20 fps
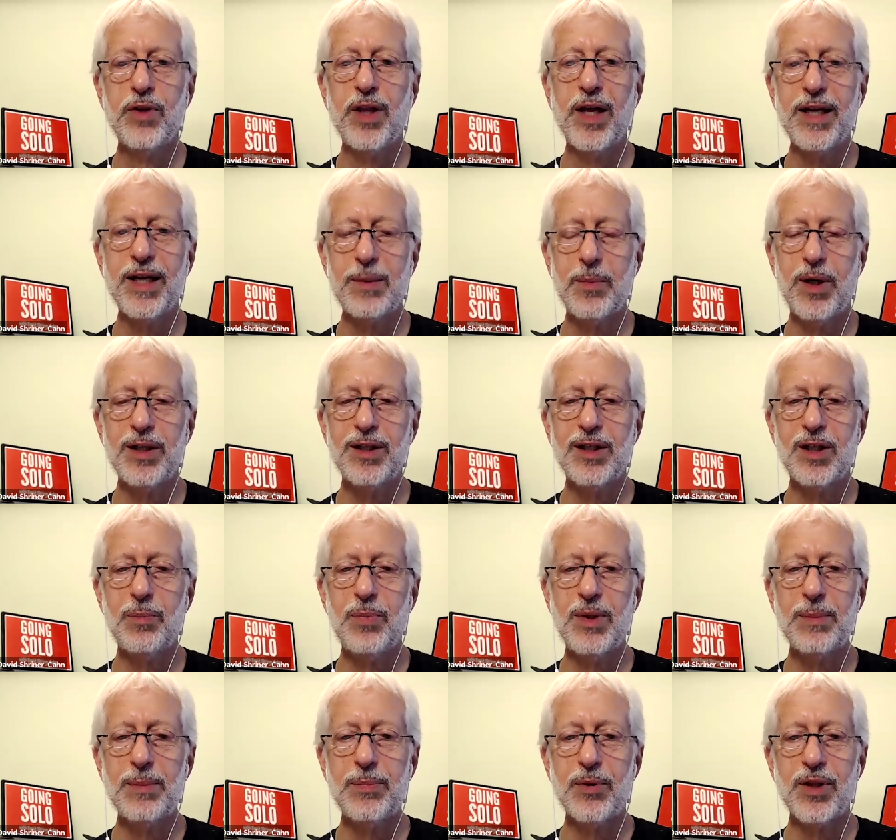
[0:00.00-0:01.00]
like minded
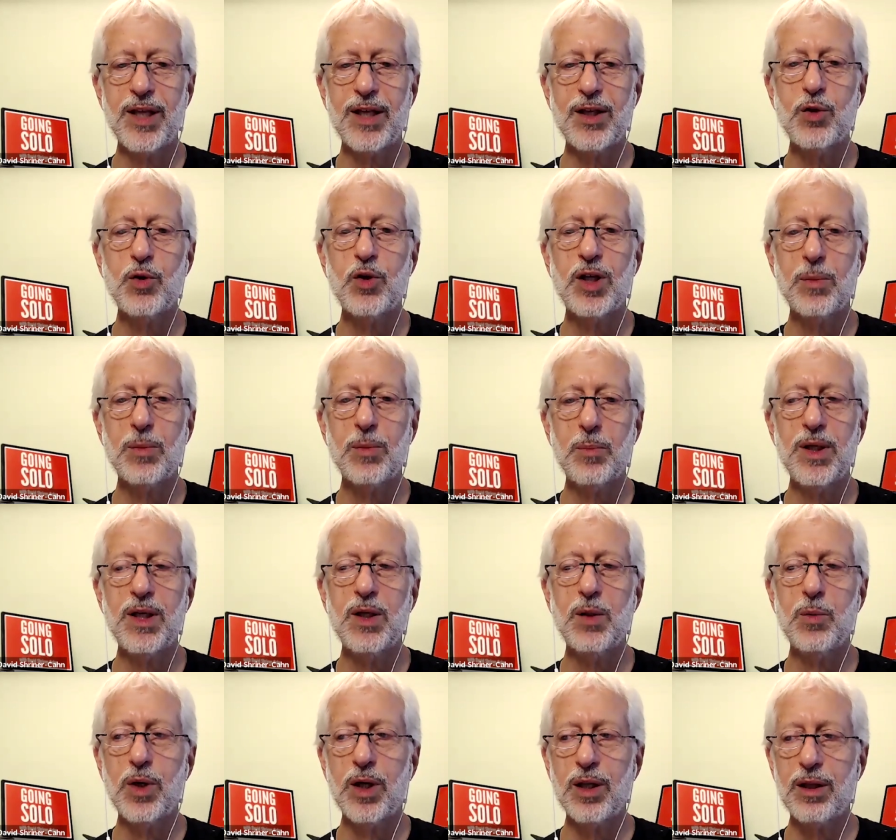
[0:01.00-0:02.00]
people that you can meet
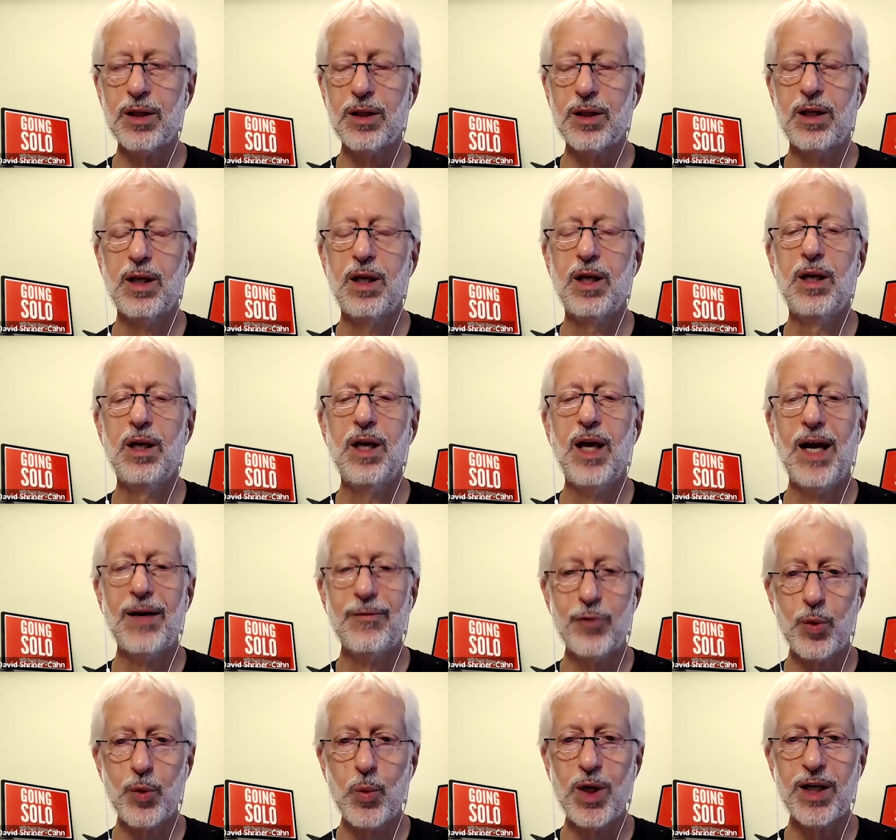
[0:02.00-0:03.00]
with
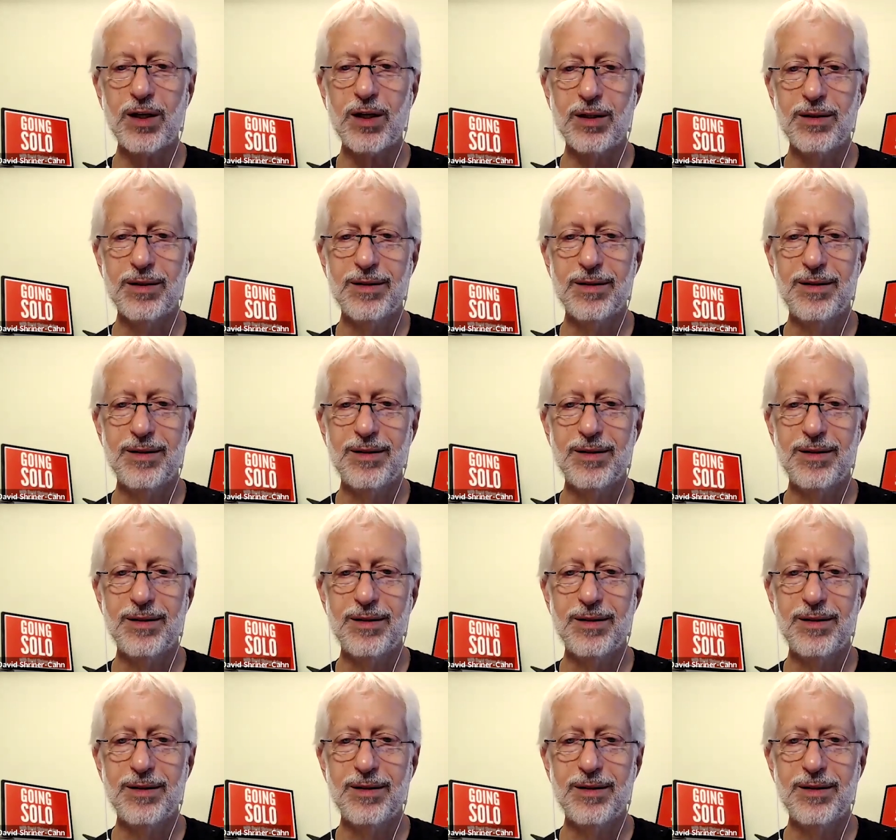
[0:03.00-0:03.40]
every week.